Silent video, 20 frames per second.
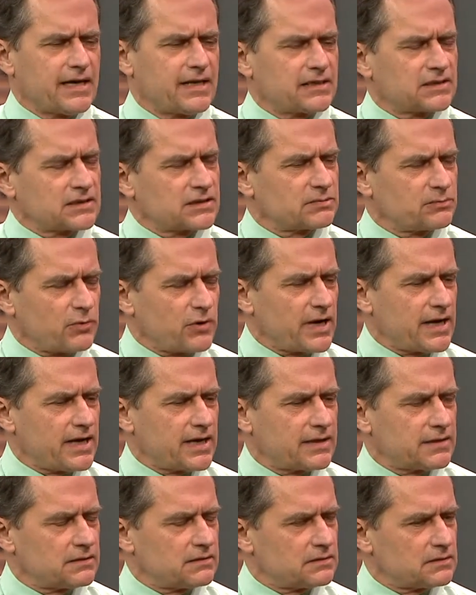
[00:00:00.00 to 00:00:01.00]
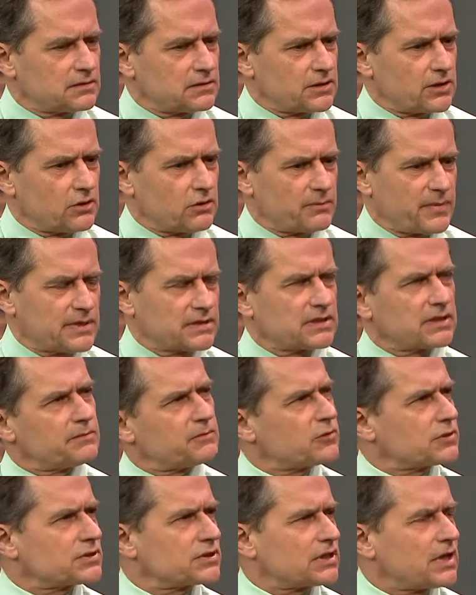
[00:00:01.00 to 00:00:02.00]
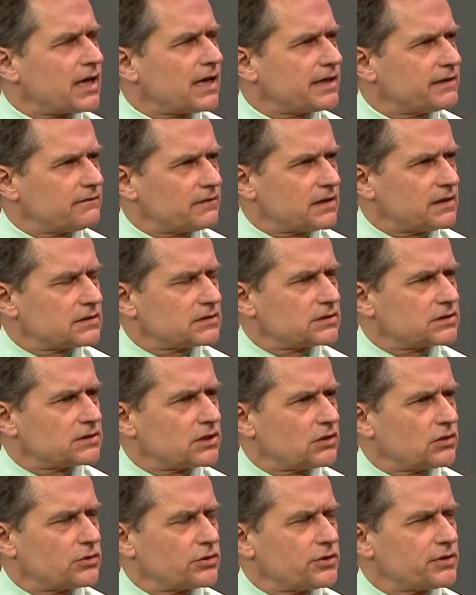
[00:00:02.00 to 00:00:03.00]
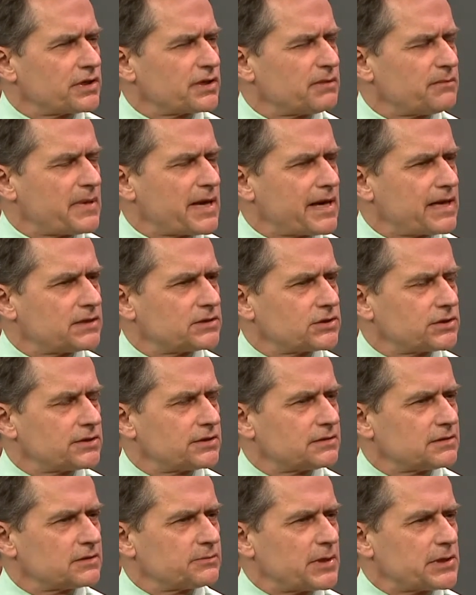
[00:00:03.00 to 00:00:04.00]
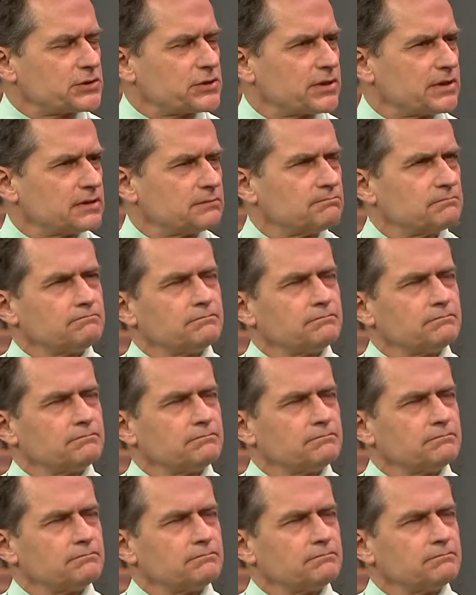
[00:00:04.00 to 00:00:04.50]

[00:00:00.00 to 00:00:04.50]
and it's spread, you know, basically with saliva. So you can imagine, especially